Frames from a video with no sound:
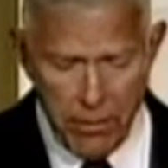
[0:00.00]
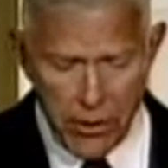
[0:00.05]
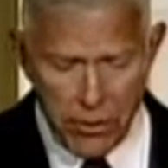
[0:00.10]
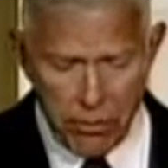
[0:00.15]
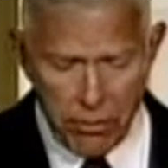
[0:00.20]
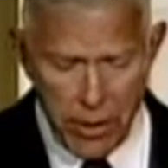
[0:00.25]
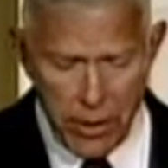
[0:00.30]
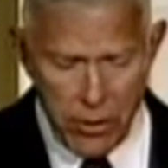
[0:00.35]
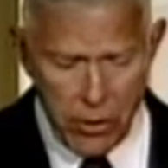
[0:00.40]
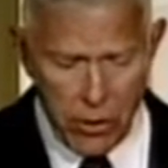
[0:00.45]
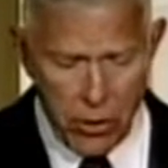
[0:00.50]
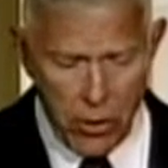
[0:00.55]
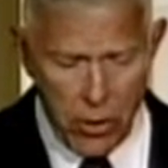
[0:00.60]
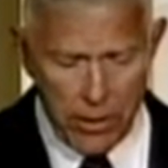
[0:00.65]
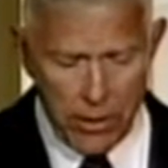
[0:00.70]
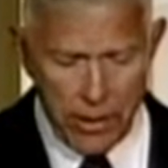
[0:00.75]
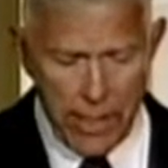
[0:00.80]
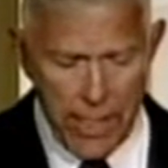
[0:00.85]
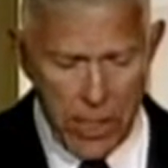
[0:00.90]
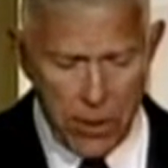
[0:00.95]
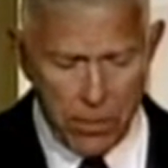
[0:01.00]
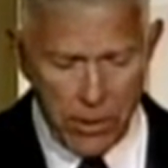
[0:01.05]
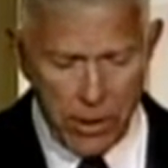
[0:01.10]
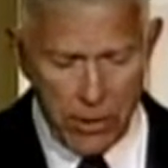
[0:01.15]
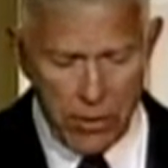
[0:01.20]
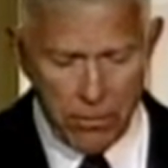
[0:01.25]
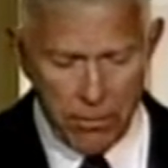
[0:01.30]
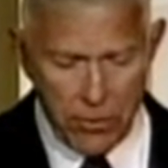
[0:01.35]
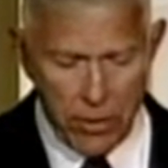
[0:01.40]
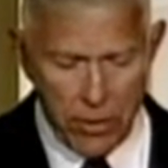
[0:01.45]
The cable concluded,
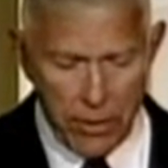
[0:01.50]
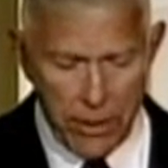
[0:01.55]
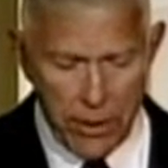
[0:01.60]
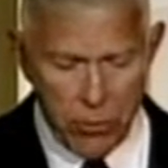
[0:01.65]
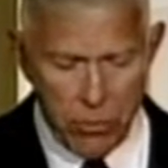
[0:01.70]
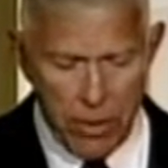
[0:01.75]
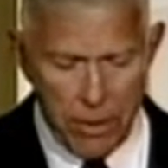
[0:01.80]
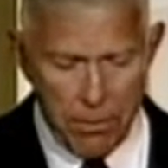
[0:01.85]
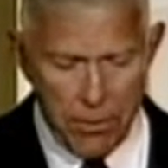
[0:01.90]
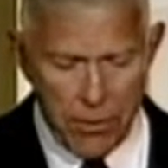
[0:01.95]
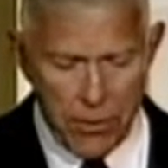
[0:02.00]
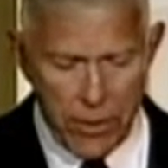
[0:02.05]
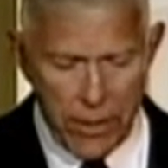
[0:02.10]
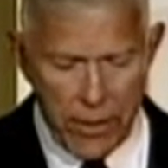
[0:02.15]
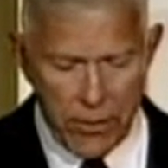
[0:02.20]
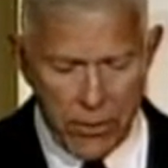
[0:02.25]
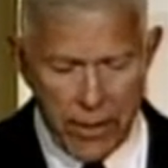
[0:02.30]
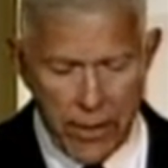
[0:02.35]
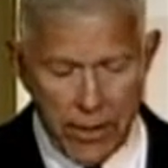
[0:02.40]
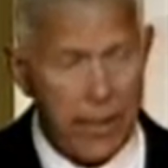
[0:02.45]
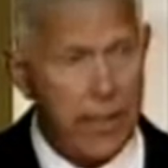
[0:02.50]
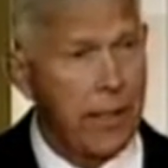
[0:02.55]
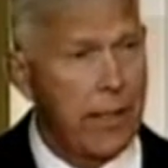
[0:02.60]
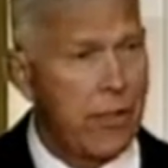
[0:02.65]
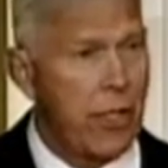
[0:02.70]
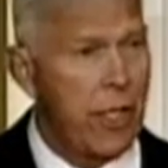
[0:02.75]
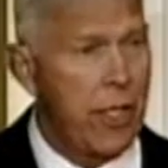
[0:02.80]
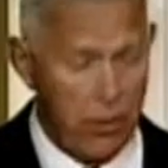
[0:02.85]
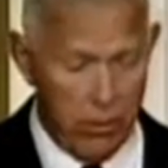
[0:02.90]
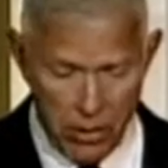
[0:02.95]
in the estimation of the
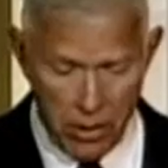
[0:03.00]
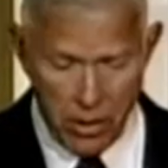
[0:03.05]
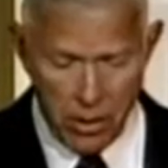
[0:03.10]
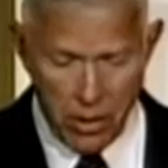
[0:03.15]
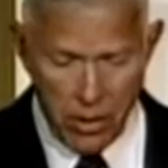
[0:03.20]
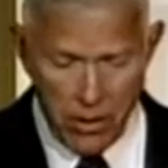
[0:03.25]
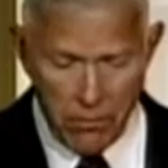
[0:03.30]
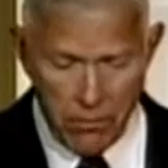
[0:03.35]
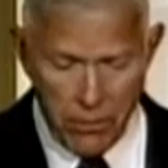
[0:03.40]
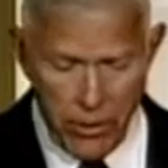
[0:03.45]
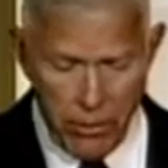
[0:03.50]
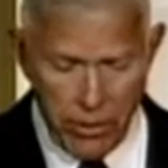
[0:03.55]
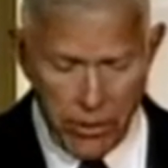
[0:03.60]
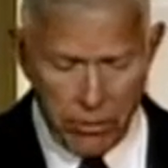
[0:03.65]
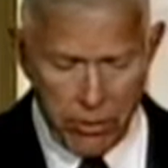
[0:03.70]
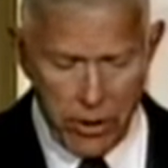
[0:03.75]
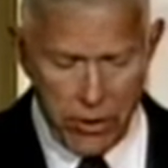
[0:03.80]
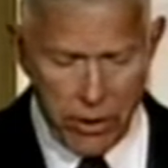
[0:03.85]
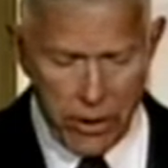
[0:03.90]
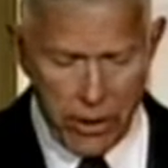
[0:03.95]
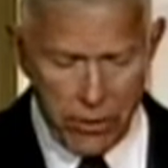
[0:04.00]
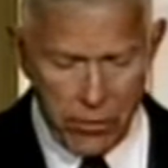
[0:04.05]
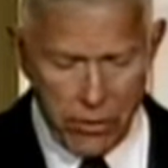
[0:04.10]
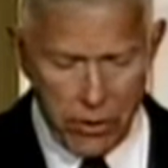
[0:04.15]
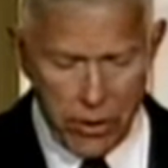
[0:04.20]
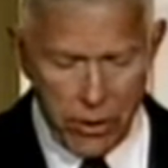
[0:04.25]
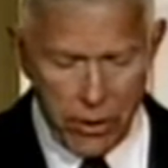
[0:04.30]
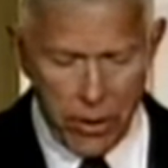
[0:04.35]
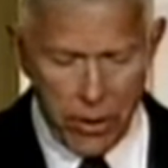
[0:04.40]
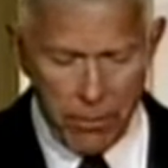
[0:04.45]
MOI, the Ministry of the
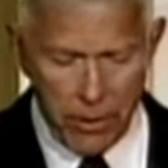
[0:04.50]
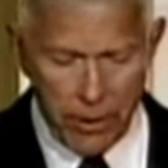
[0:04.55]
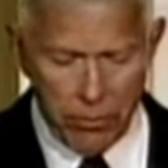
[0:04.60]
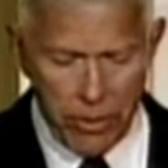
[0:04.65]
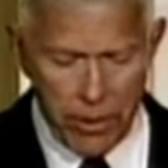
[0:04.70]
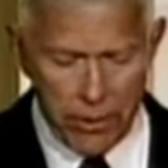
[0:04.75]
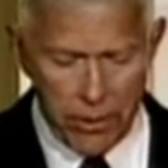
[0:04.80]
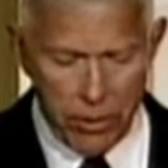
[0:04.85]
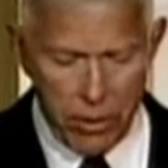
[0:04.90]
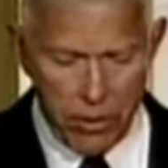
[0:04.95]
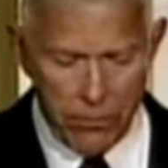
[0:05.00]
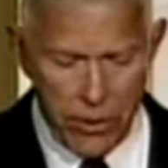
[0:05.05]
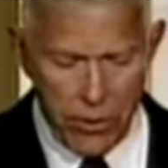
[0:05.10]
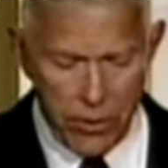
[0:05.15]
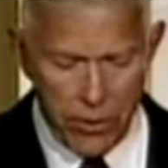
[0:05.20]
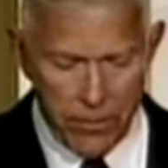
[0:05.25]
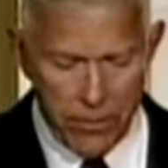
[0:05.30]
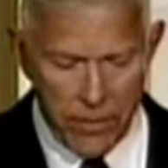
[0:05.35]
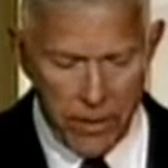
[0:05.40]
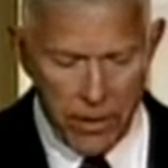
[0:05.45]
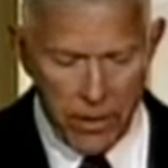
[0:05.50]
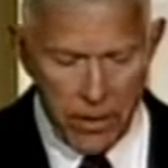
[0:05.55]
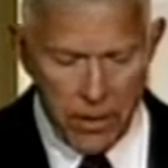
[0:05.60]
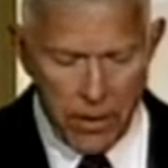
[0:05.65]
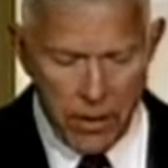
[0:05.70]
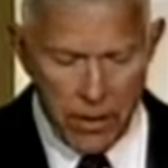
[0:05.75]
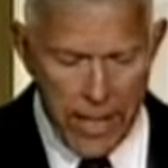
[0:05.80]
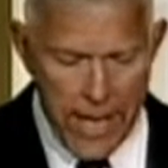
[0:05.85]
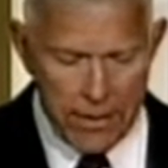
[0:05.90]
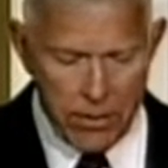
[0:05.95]
Interior, these facilities
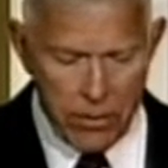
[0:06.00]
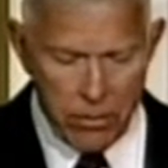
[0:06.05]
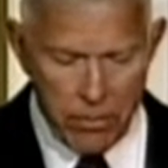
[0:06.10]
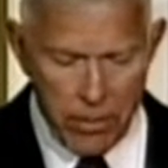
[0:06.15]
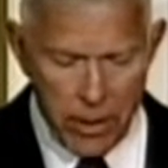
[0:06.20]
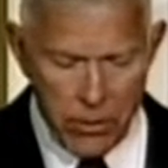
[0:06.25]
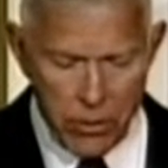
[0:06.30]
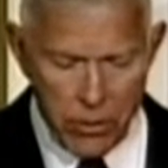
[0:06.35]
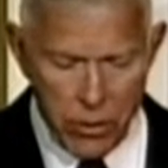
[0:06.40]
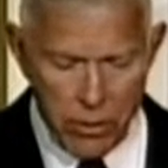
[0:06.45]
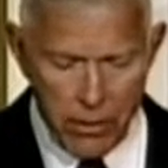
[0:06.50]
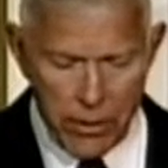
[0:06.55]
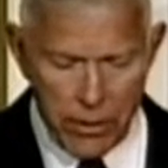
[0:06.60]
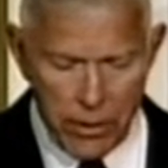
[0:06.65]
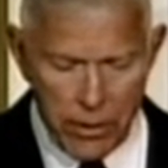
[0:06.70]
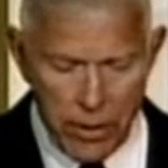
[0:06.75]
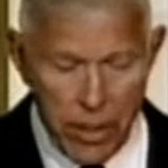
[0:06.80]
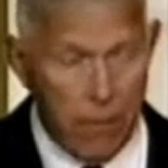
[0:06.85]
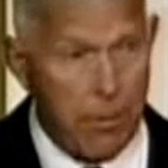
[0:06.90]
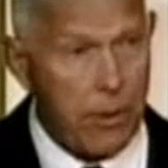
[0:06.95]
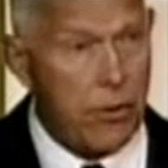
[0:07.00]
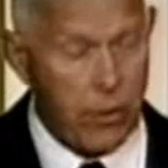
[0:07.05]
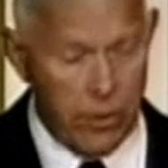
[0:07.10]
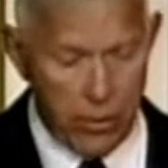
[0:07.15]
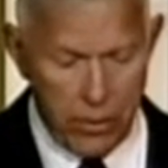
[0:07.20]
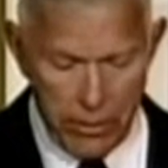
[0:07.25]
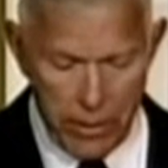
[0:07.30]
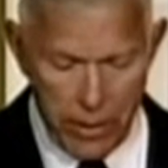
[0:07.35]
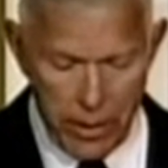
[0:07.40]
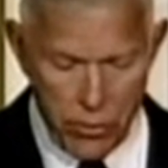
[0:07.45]
face a serious threat from both
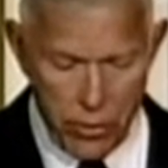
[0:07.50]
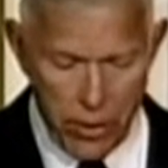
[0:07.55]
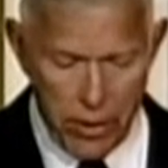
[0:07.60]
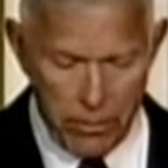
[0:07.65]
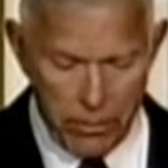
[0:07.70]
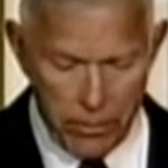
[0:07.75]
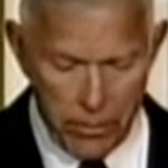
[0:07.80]
al-Qaeda